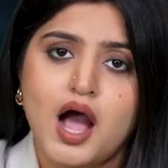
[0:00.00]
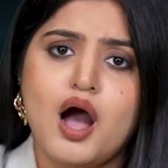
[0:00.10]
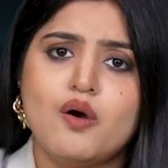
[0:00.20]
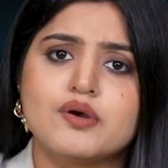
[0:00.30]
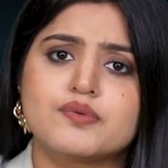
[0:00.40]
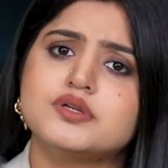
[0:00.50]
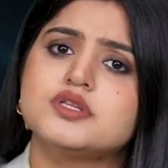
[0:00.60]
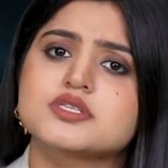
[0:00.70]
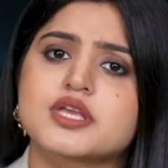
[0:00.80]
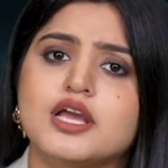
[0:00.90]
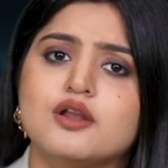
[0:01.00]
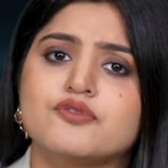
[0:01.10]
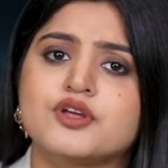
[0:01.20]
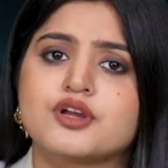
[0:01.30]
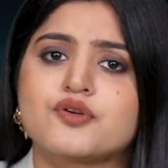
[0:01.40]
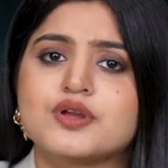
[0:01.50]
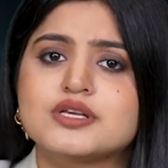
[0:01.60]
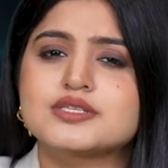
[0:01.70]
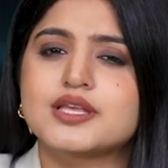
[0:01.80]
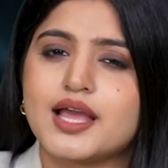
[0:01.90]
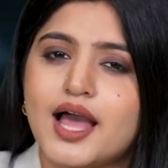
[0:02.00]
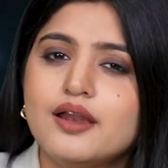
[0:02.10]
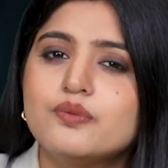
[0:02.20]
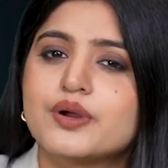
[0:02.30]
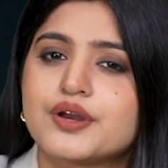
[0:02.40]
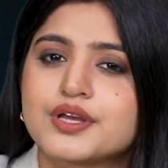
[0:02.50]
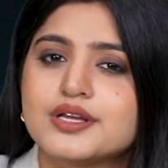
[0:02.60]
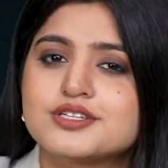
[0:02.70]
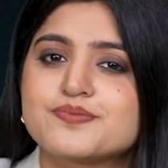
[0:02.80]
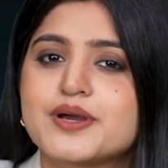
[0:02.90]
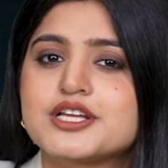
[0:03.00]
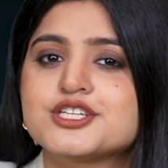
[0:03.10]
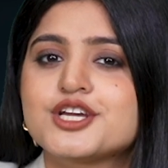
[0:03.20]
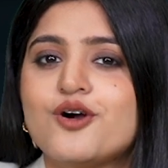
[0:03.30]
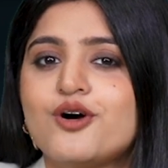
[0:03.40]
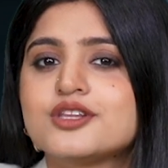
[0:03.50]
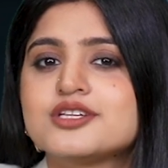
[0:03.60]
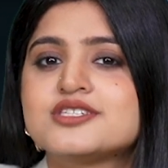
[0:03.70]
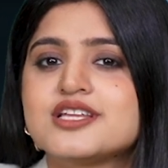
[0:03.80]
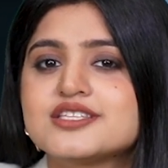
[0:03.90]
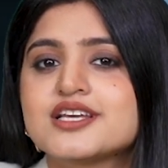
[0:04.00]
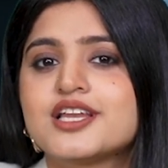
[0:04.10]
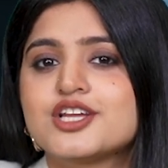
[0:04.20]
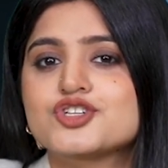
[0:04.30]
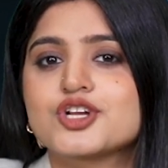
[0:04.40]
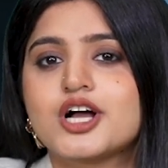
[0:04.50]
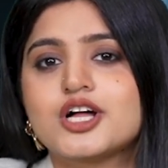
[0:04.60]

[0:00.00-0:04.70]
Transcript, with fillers: However, the scale of the increase can vary depending on the designation